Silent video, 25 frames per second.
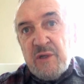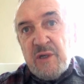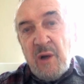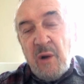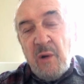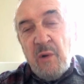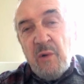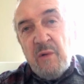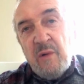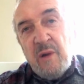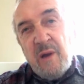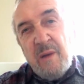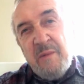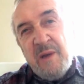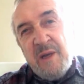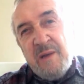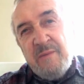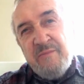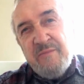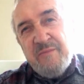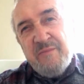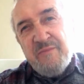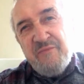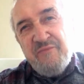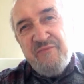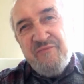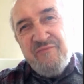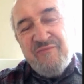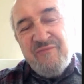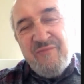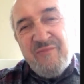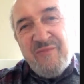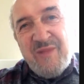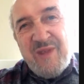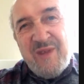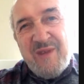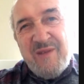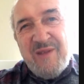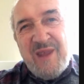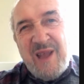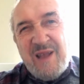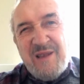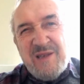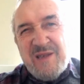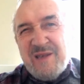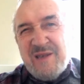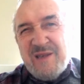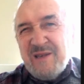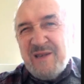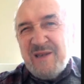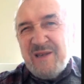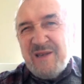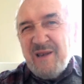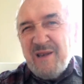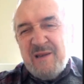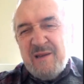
So I mean, that's